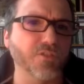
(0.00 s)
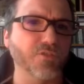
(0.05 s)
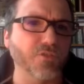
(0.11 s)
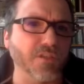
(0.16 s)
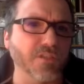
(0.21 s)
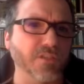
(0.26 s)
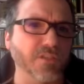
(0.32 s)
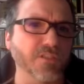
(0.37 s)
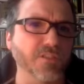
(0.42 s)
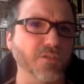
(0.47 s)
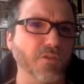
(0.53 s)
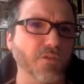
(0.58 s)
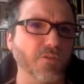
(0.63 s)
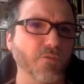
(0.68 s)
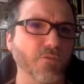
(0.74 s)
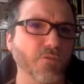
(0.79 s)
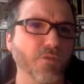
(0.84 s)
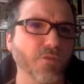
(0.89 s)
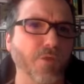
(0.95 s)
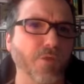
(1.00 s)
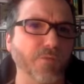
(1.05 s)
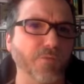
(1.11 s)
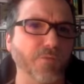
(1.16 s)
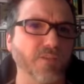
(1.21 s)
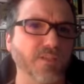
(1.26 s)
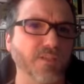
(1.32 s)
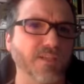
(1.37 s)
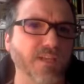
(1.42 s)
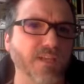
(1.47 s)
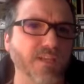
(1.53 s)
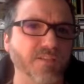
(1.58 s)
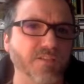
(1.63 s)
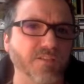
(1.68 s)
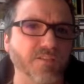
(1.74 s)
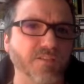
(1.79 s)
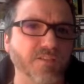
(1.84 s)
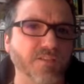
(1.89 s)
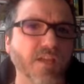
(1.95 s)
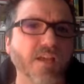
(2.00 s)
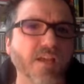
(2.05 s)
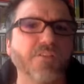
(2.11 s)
struggles with the popular classes,